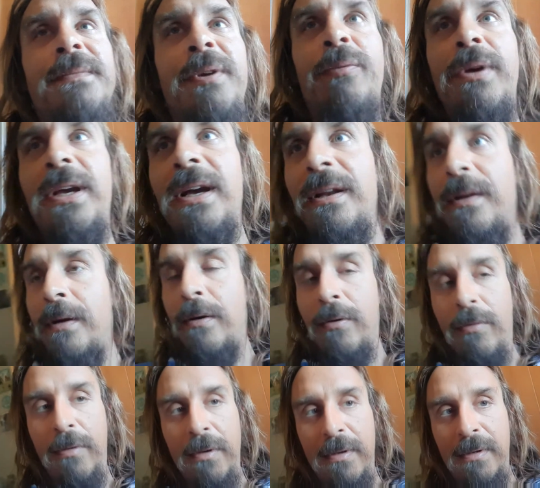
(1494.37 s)
we can
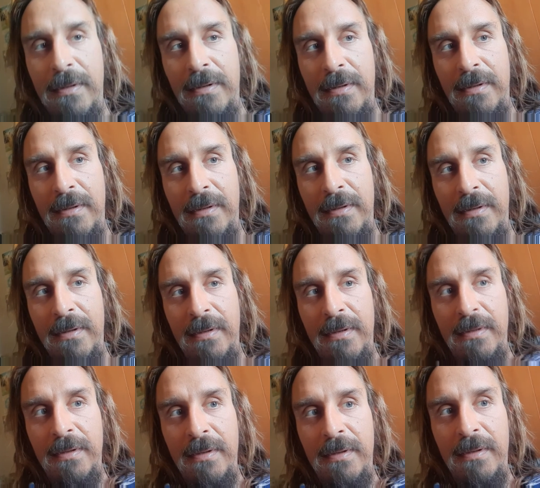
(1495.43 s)
know.
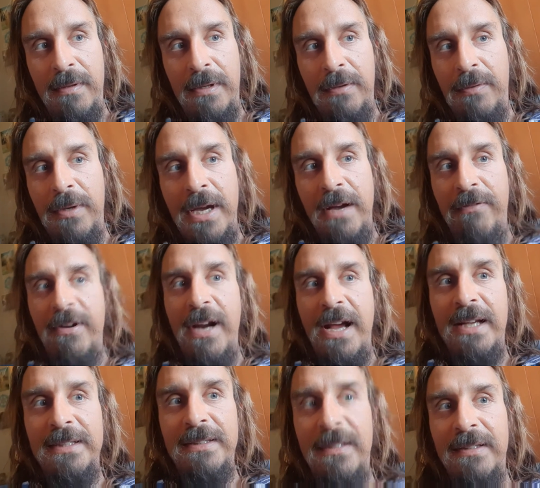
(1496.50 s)
we ever
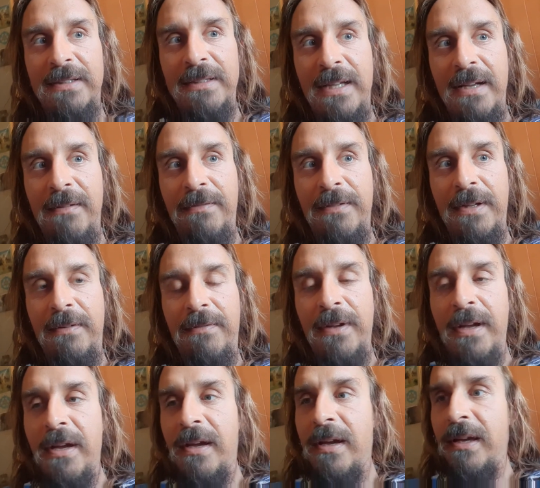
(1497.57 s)
ask ourselves if
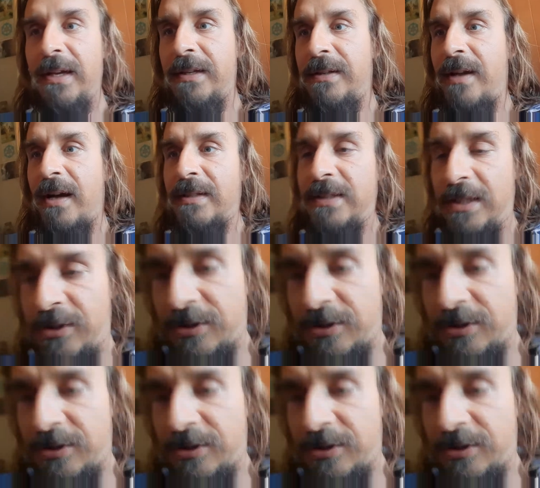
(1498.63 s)
in Nazi